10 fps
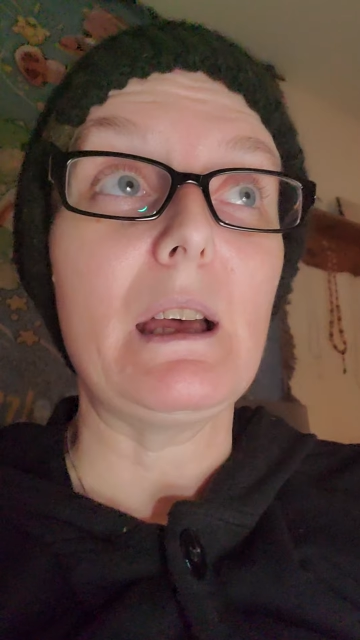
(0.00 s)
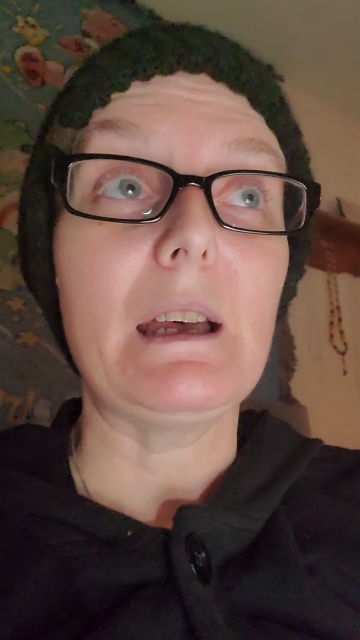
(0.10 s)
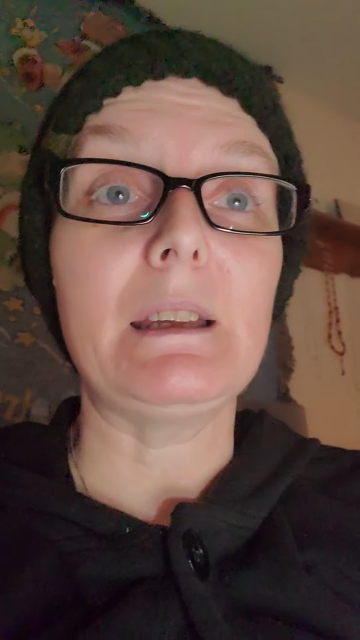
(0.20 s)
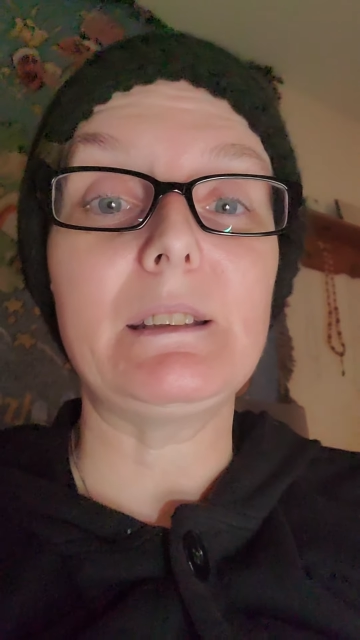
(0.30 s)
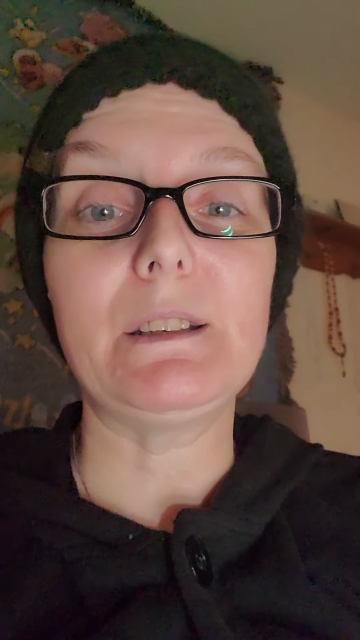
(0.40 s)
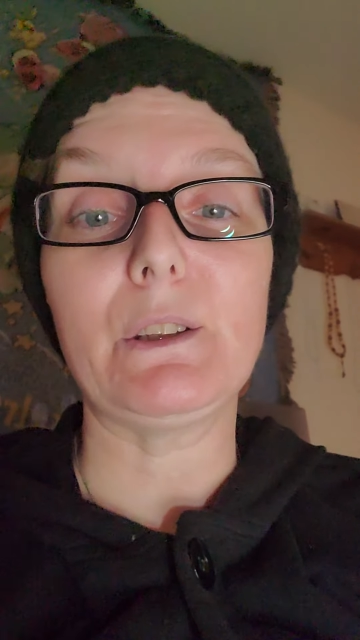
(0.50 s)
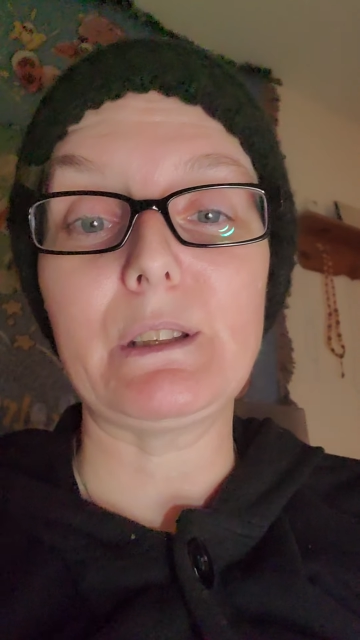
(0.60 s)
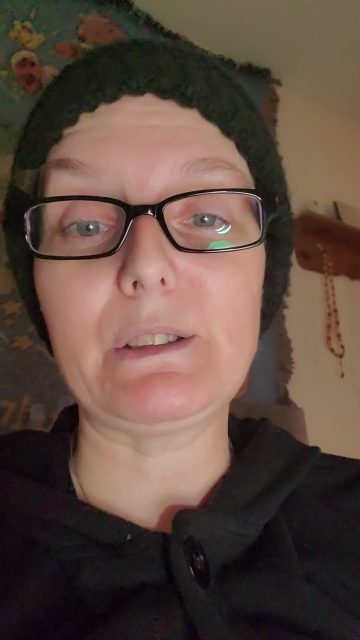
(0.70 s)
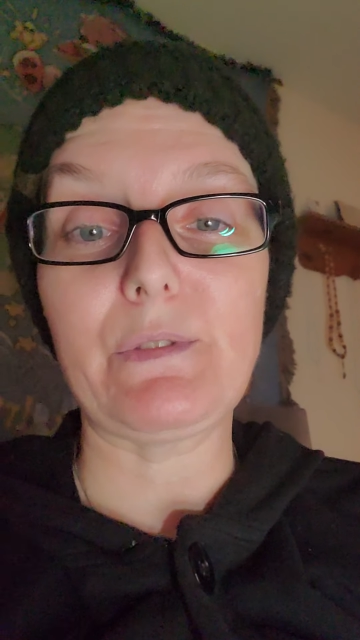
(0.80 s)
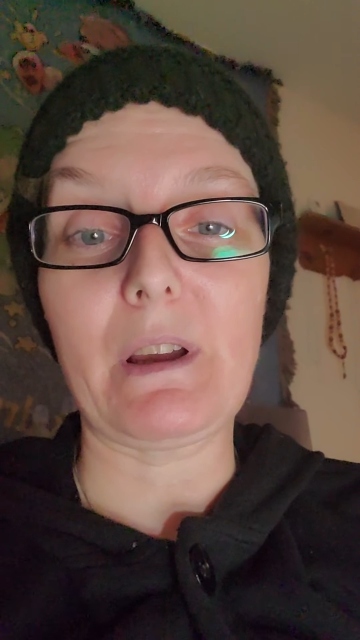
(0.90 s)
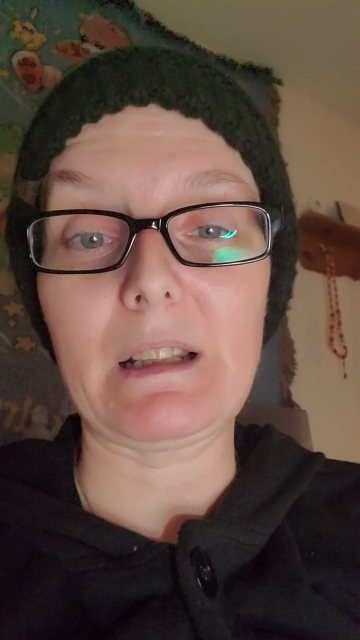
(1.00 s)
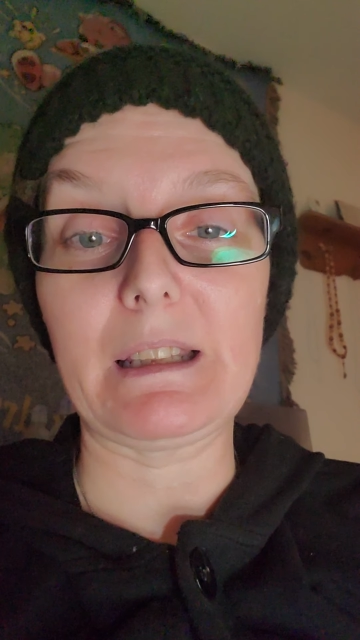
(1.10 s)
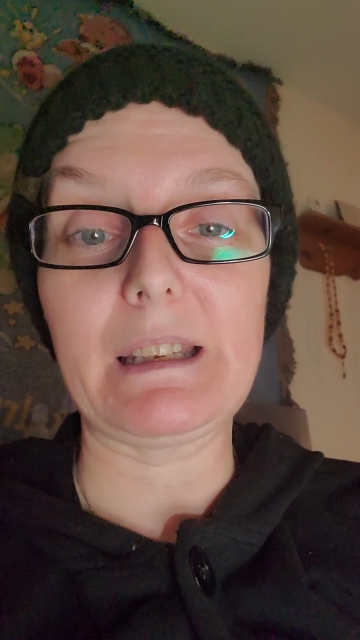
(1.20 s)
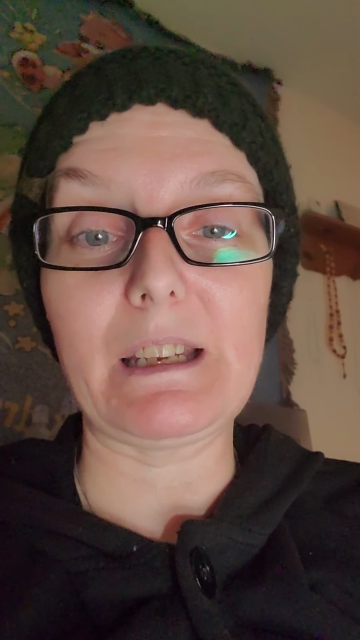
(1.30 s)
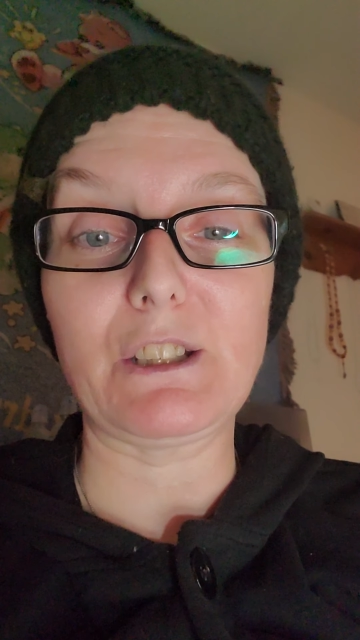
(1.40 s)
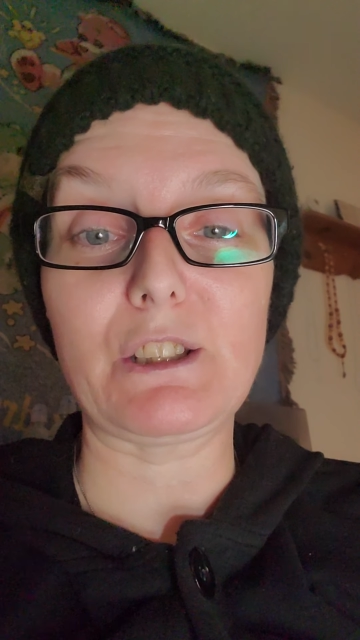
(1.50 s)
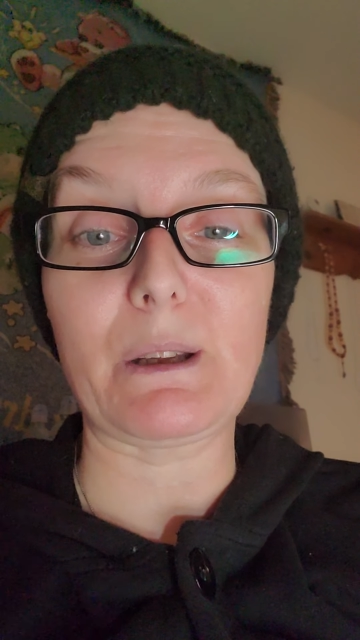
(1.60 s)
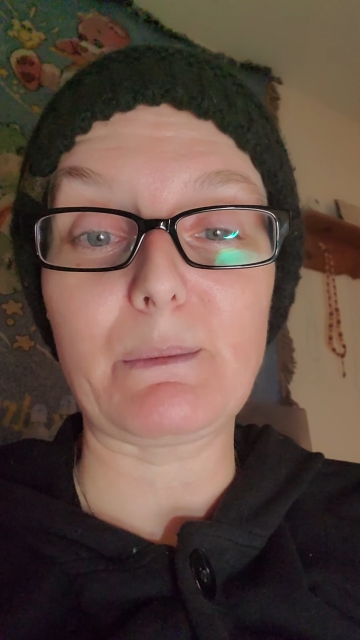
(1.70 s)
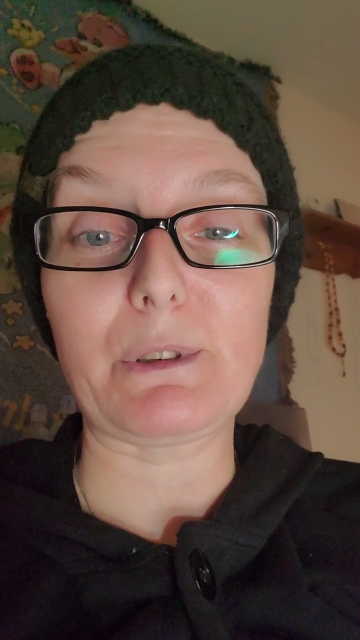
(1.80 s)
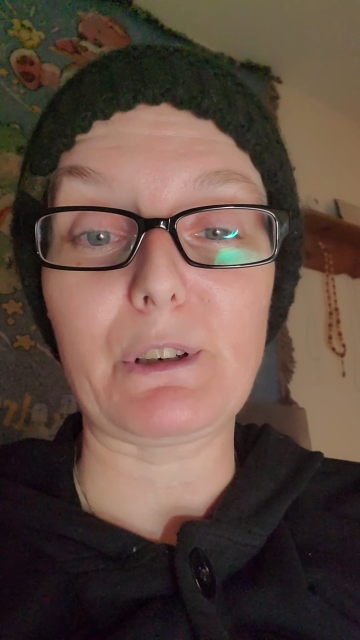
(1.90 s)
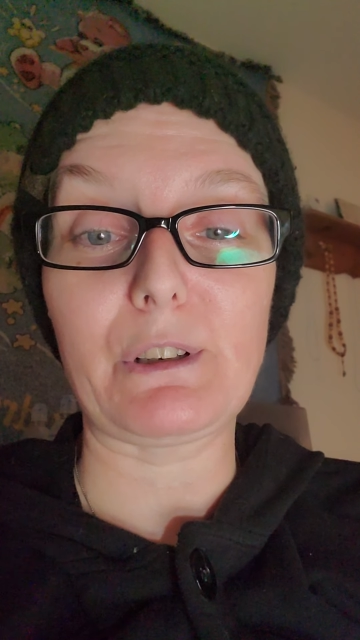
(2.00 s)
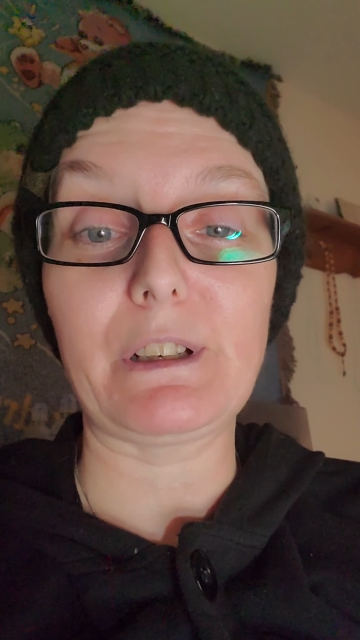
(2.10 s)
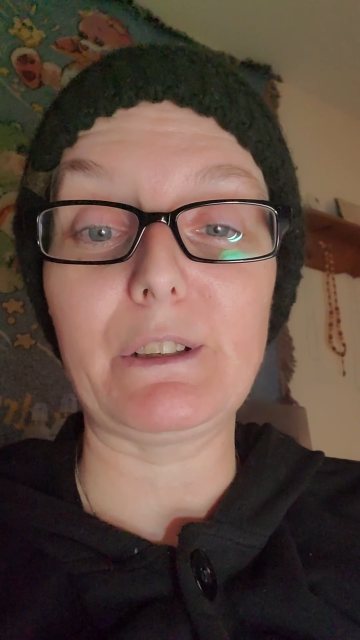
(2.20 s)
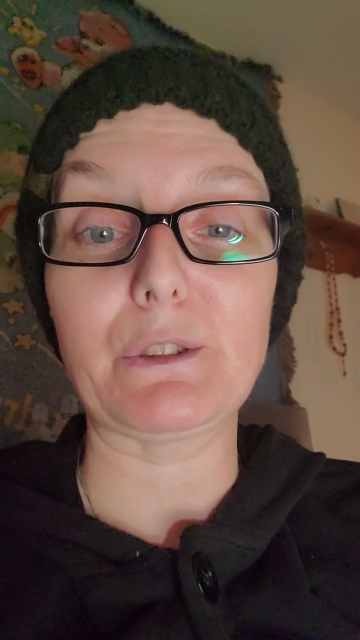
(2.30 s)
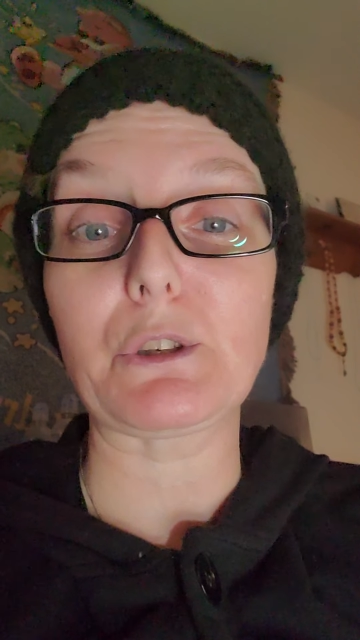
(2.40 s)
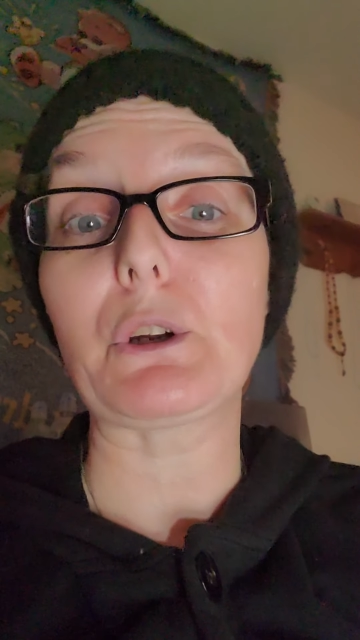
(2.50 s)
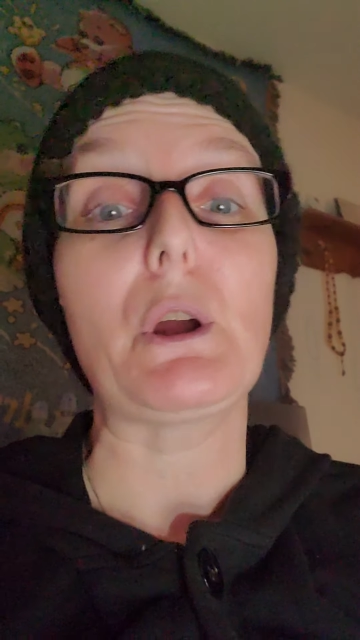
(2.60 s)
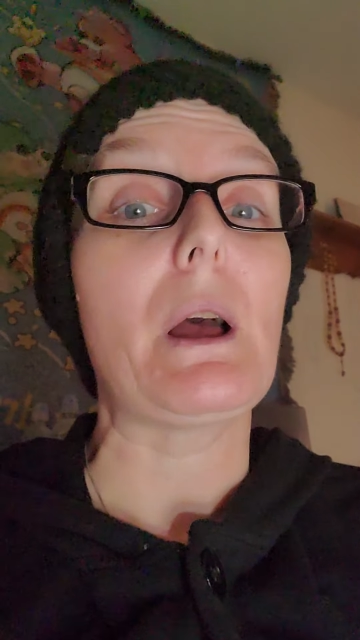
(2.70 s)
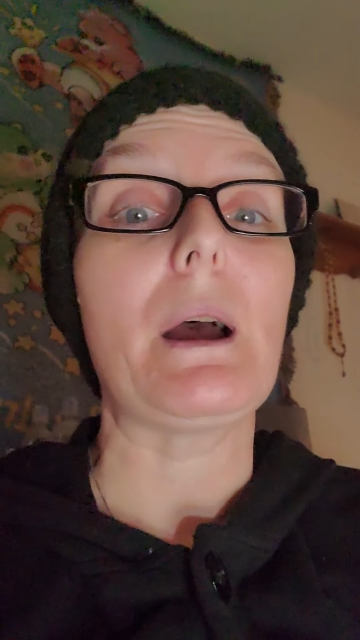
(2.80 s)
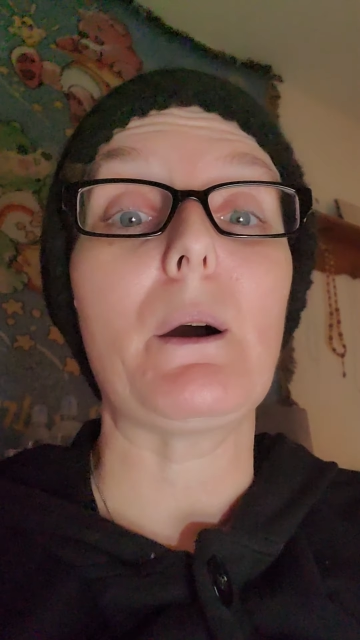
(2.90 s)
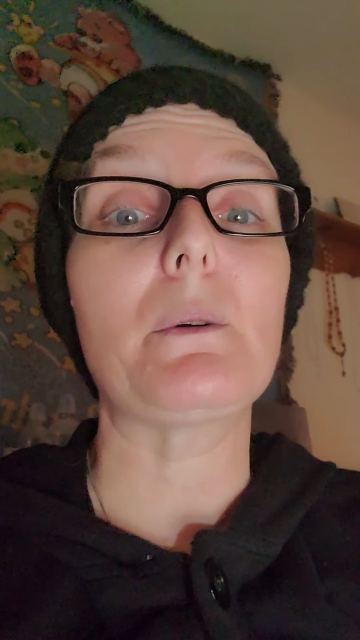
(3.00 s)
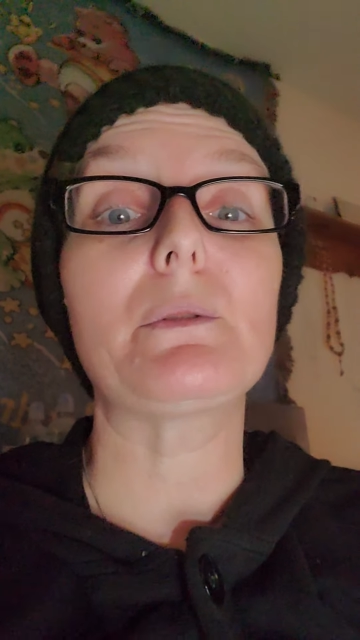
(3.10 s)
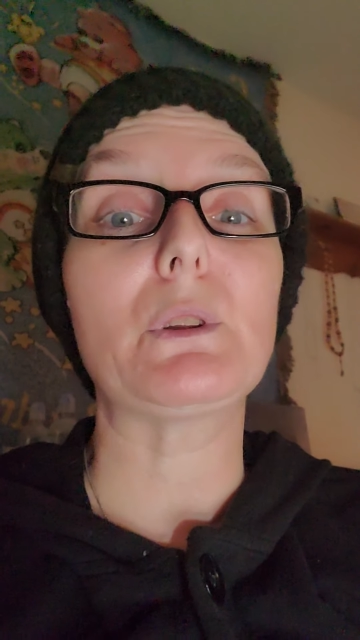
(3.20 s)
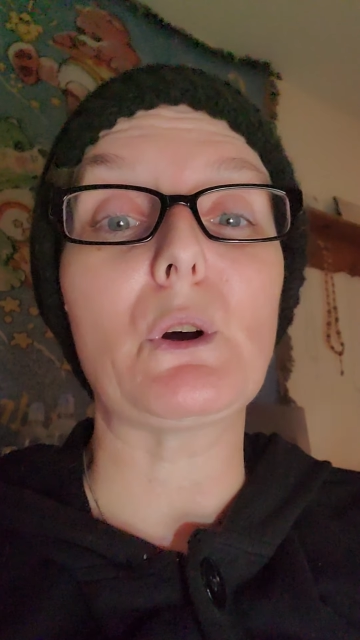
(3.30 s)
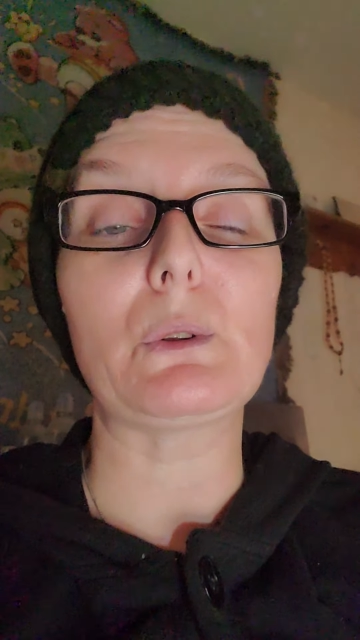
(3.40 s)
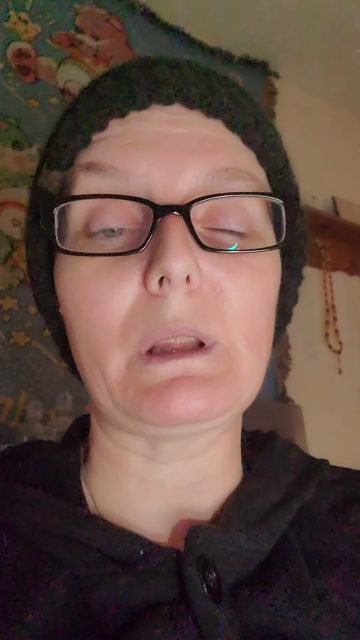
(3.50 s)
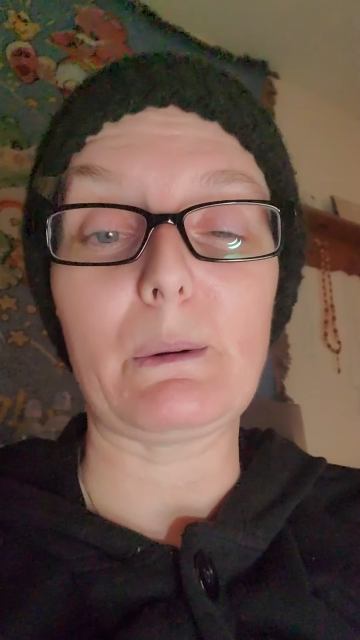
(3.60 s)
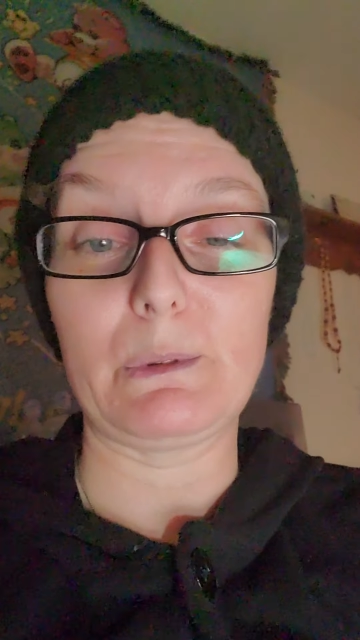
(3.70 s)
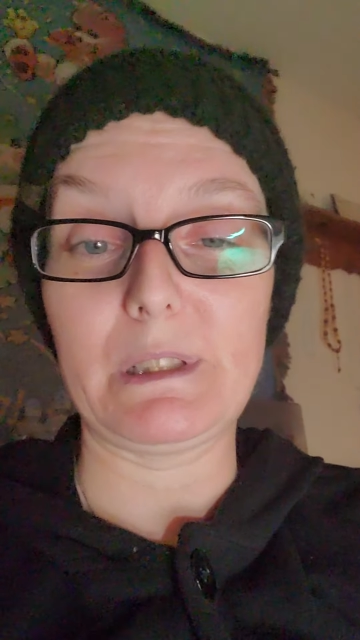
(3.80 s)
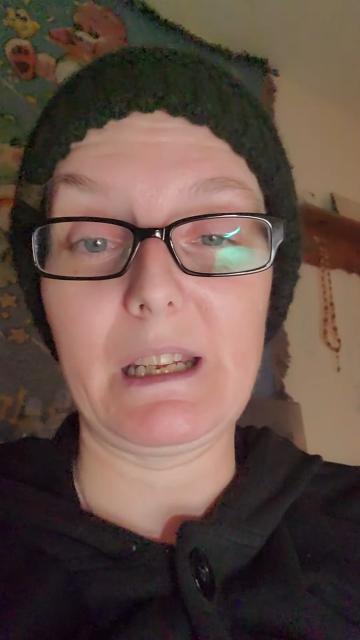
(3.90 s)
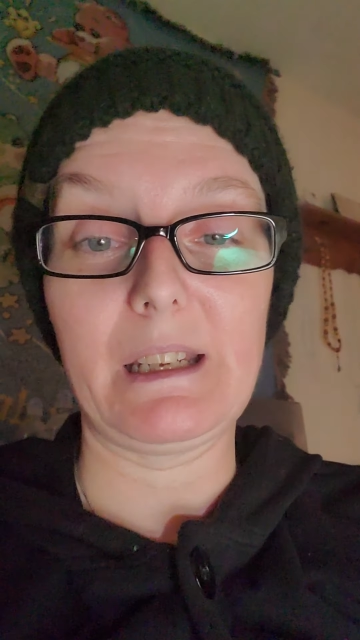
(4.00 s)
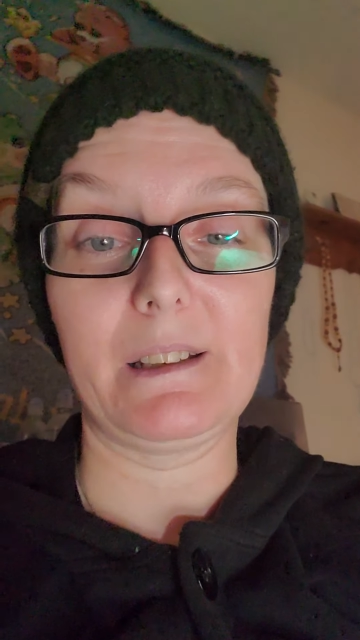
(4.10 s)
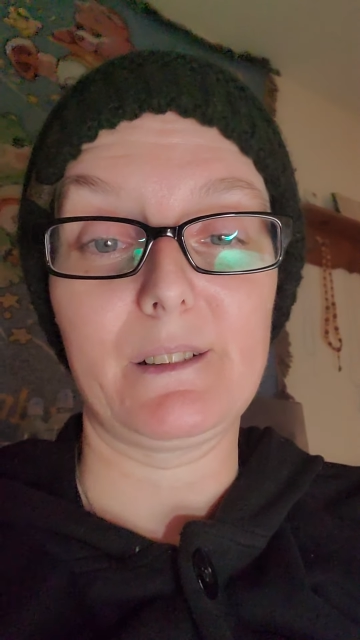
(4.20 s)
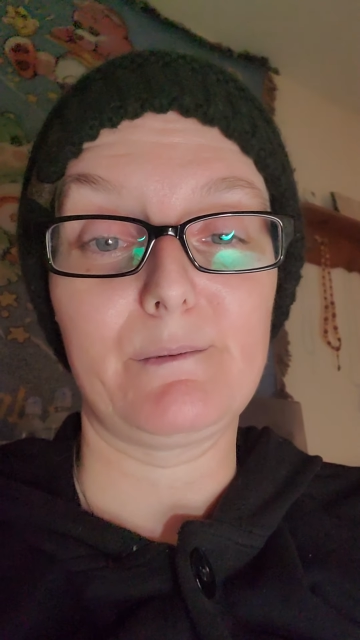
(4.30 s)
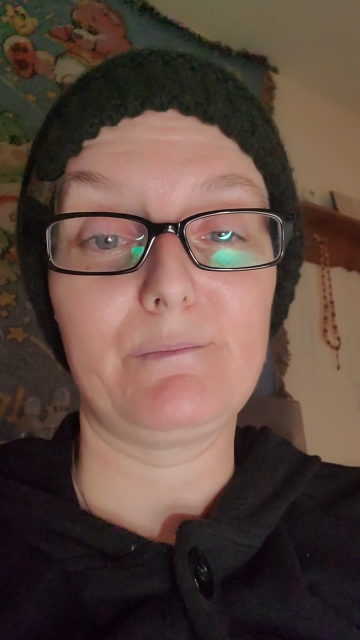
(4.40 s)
until this finally catches up to her and kills her, however long that would take.